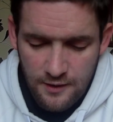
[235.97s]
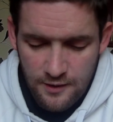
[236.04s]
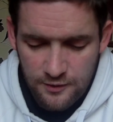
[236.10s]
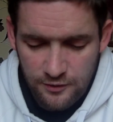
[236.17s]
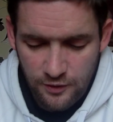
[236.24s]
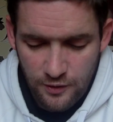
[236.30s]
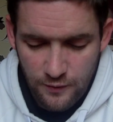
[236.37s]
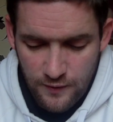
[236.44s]

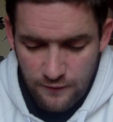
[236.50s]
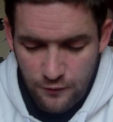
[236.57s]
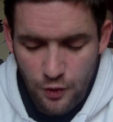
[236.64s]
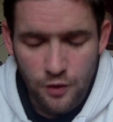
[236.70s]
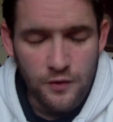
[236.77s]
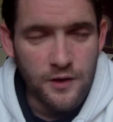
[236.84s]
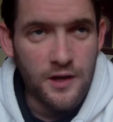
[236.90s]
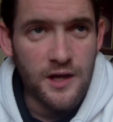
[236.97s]
So they've
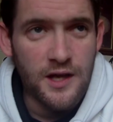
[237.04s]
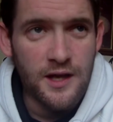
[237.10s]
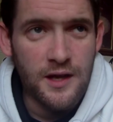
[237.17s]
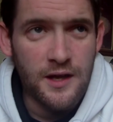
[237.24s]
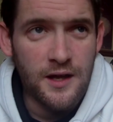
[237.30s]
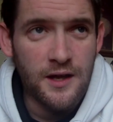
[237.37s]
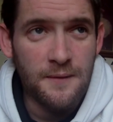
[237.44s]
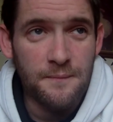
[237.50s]
got
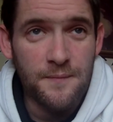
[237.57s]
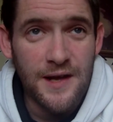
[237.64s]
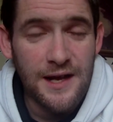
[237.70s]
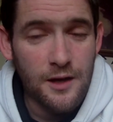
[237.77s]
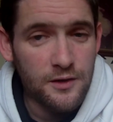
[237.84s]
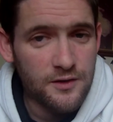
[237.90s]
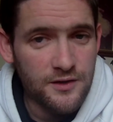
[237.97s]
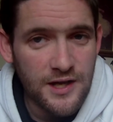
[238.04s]
the
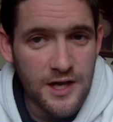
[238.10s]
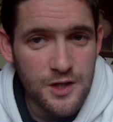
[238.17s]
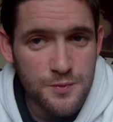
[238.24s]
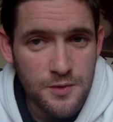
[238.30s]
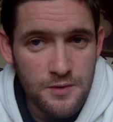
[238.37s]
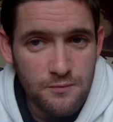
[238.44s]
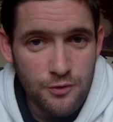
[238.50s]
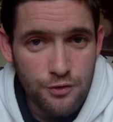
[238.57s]
Allied
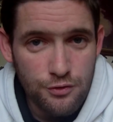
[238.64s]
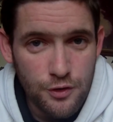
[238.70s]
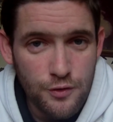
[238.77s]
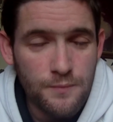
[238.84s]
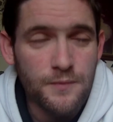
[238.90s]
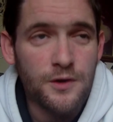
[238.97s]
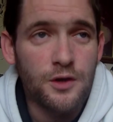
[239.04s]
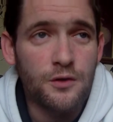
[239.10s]
detachment, Kroot,
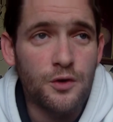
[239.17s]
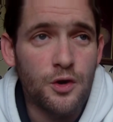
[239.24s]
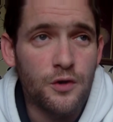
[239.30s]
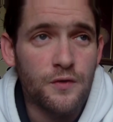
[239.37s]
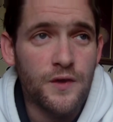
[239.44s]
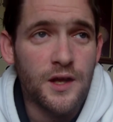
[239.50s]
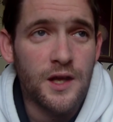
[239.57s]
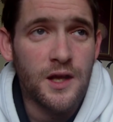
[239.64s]
you've got
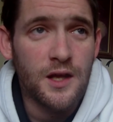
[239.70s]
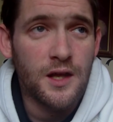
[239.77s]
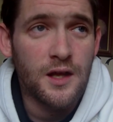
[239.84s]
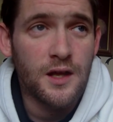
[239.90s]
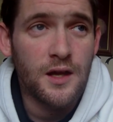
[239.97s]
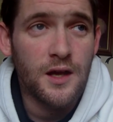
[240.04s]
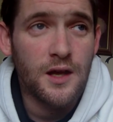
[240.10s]
the